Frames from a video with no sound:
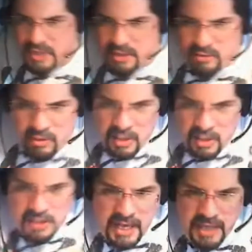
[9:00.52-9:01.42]
and
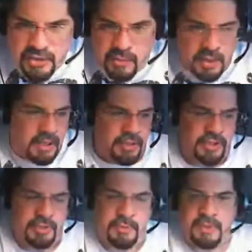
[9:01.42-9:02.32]
runs at you and
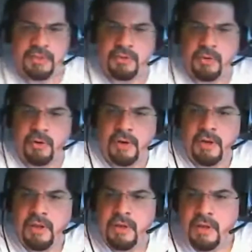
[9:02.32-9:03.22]
lunges with a
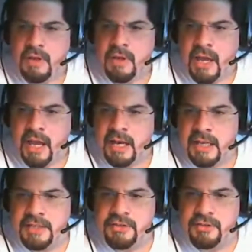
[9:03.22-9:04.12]
sword. And
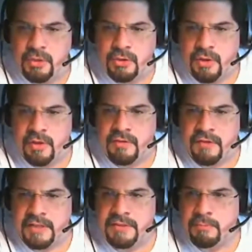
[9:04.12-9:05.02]
you do the
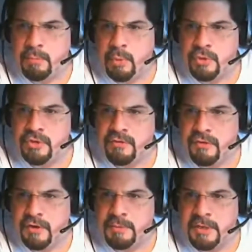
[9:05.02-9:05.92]
defense portion
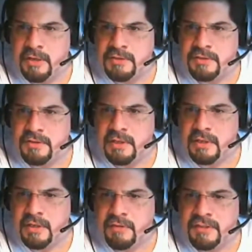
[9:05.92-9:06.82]
first because
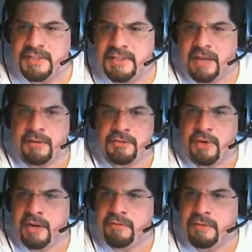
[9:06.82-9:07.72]
if it's Counter
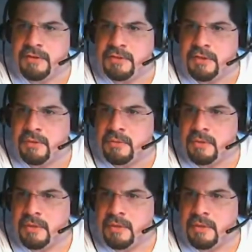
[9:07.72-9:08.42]
Strike, first you.